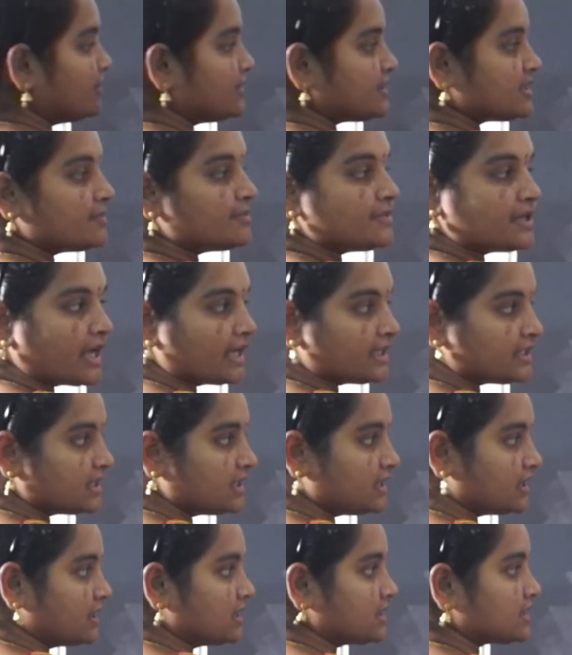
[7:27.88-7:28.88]

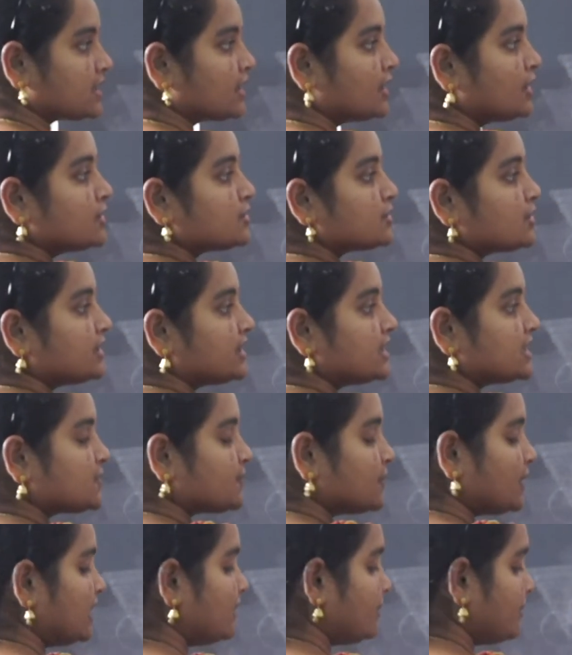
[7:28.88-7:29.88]
subtracting this. So this
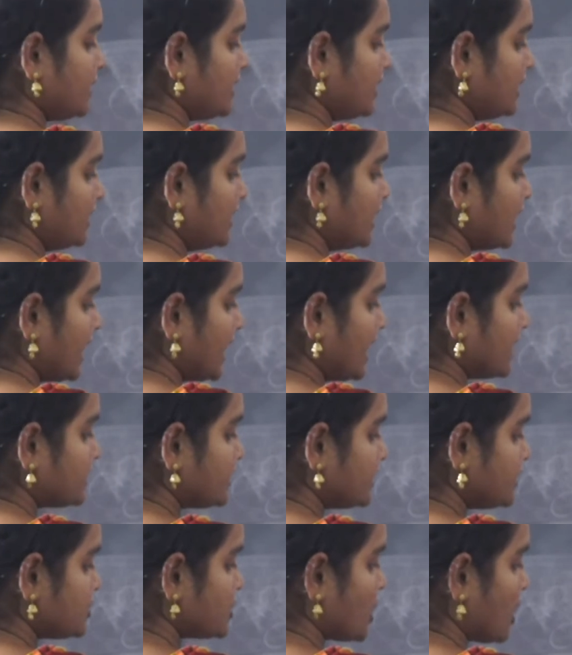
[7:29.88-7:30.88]
will be at
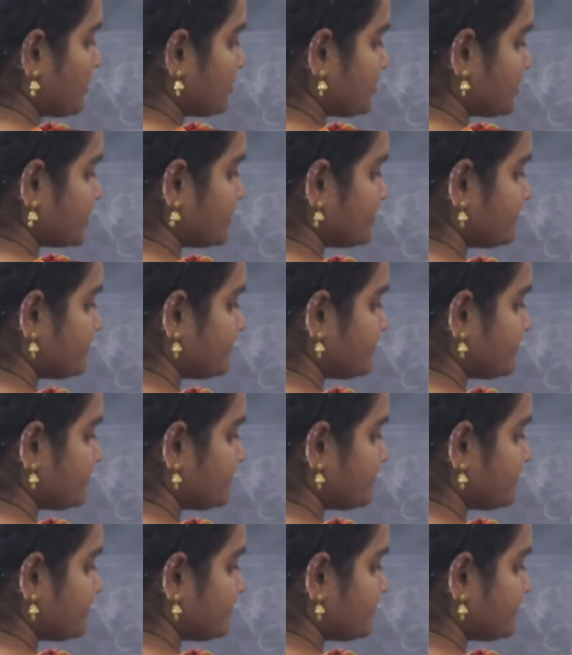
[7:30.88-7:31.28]
the top.